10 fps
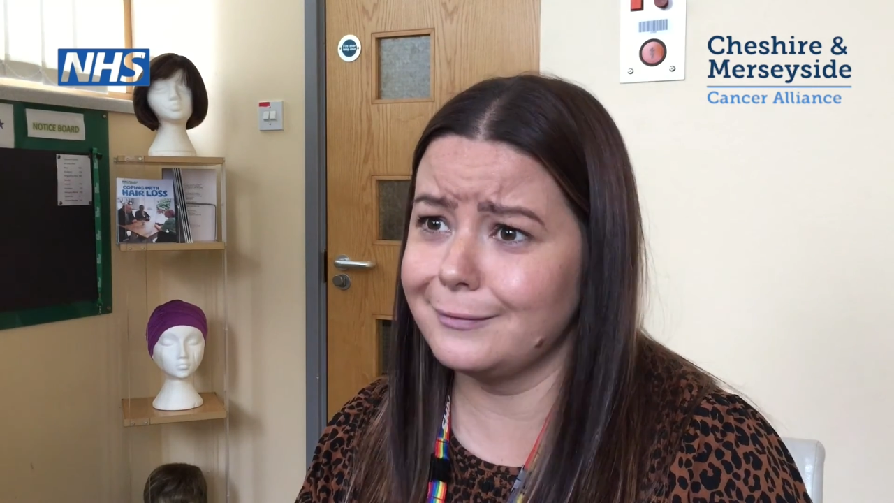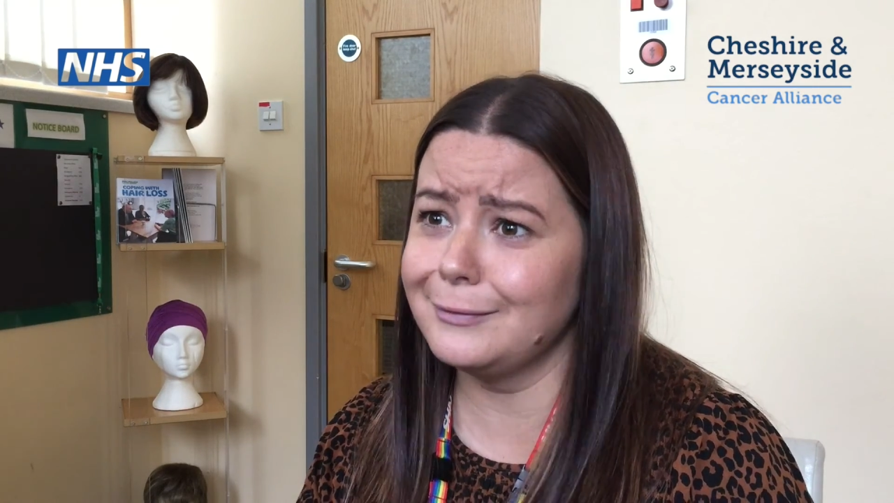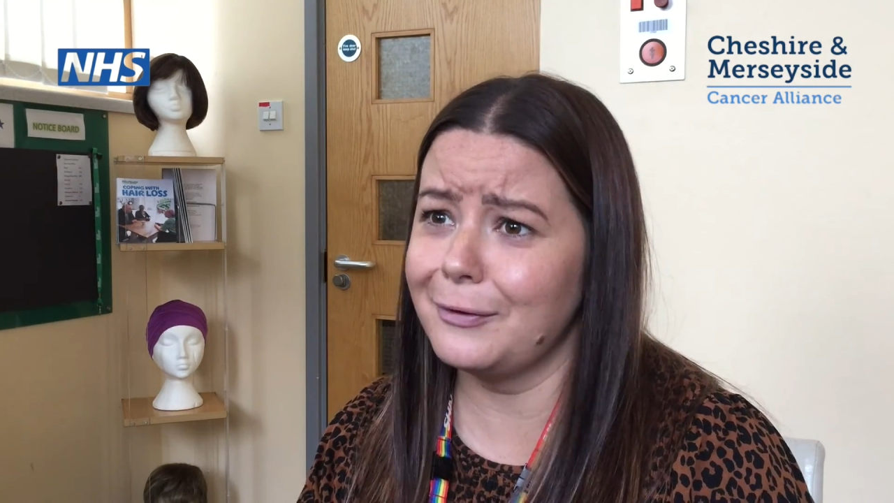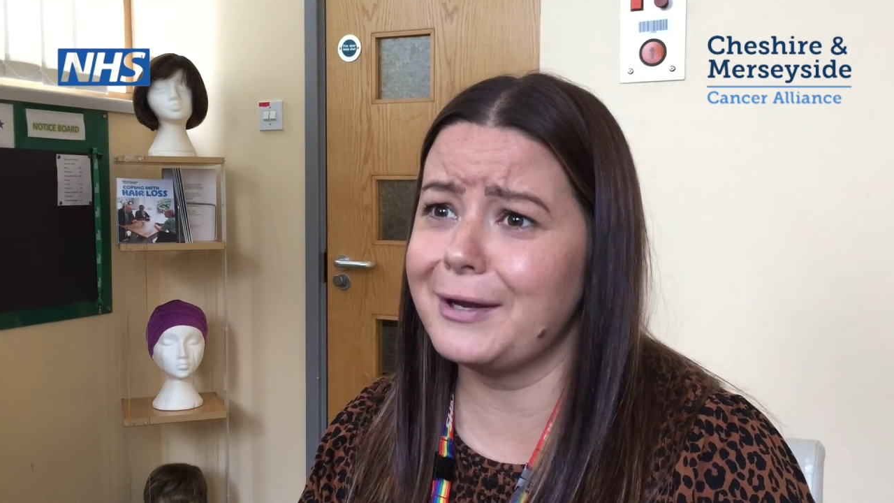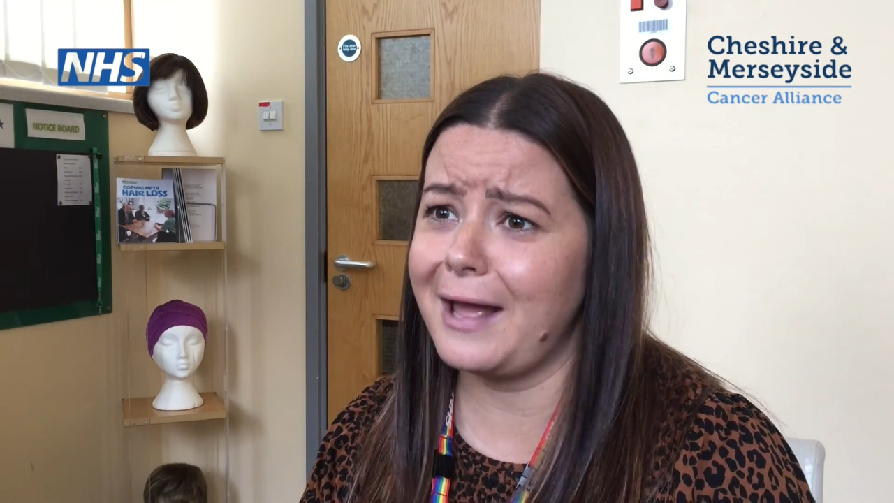
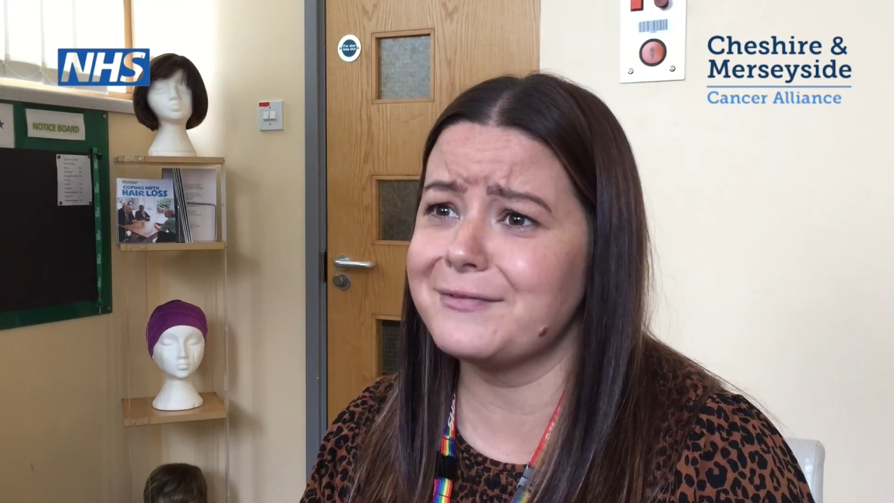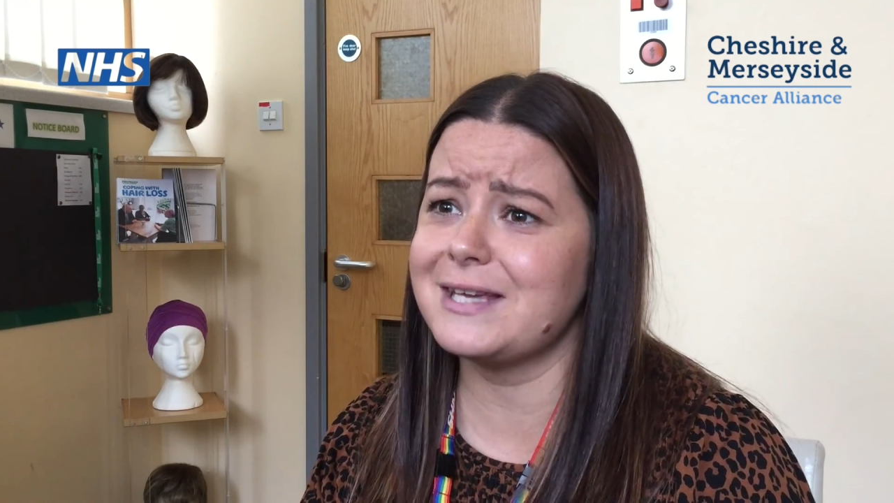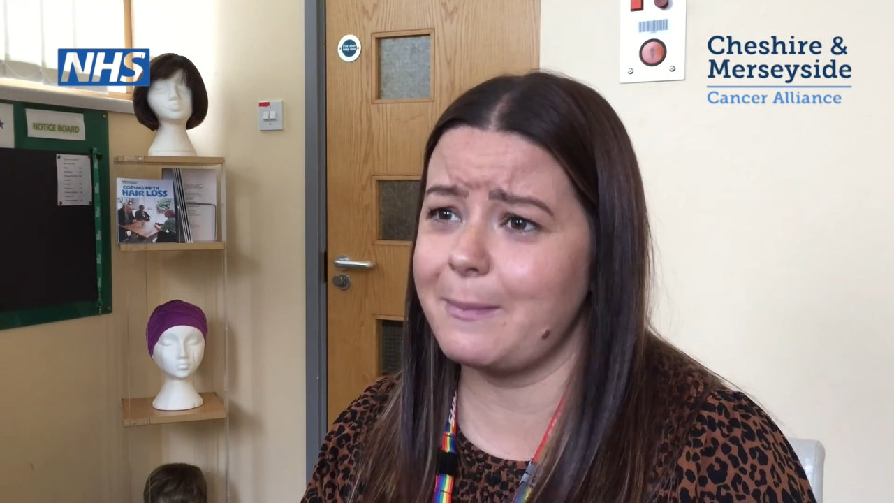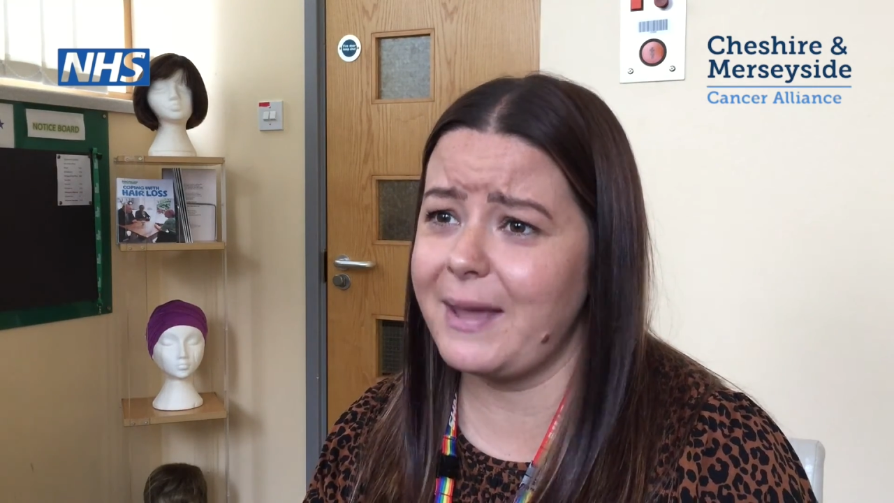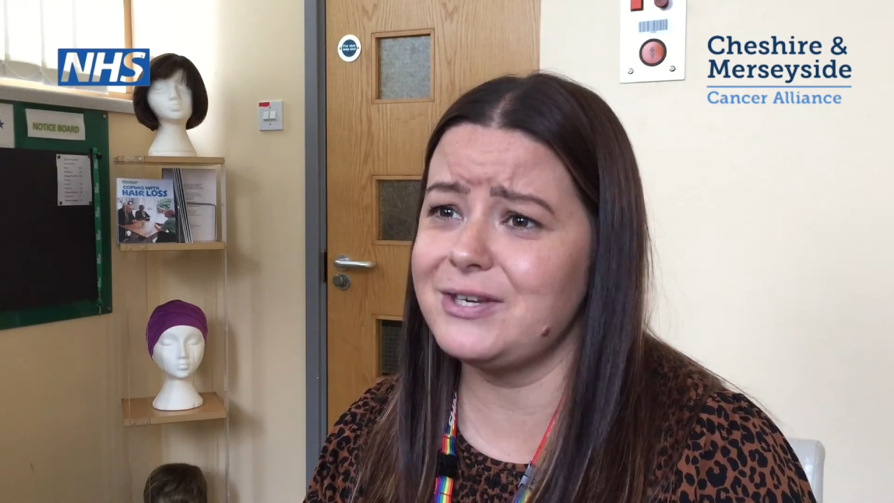looking
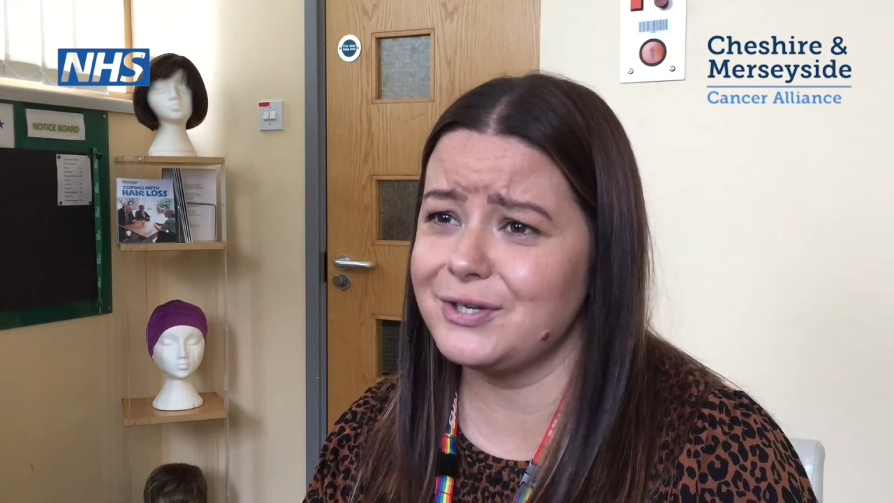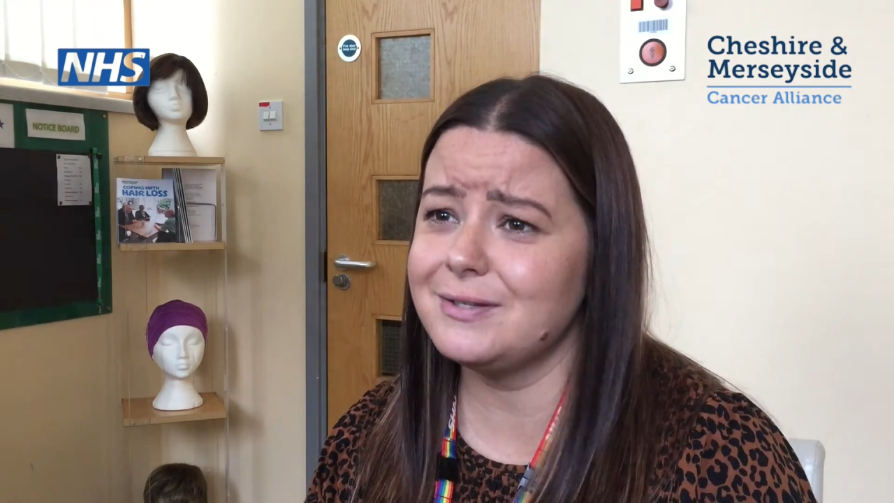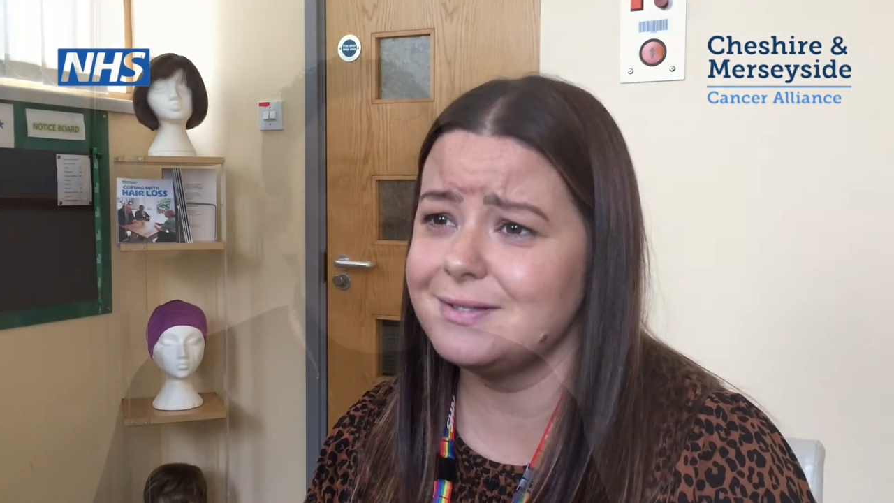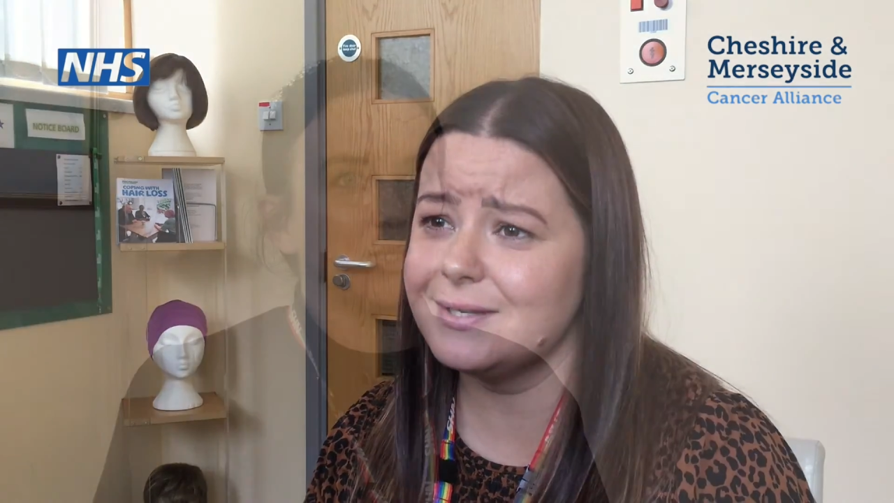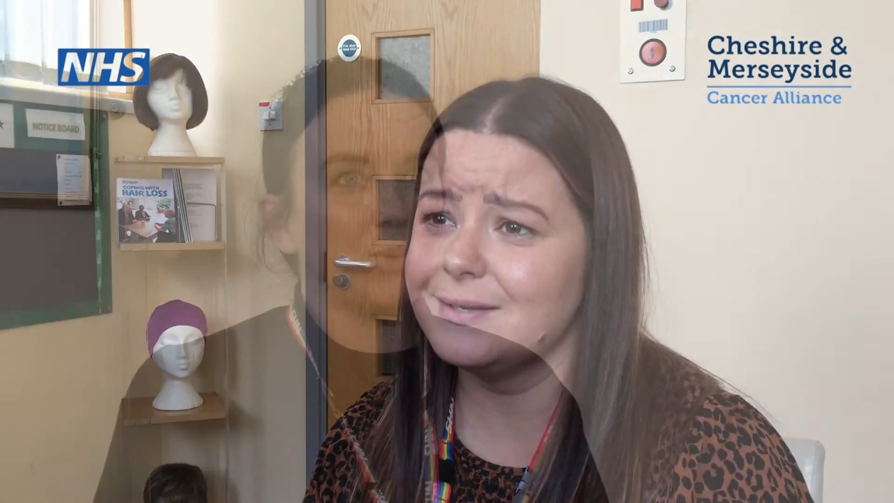after your patient.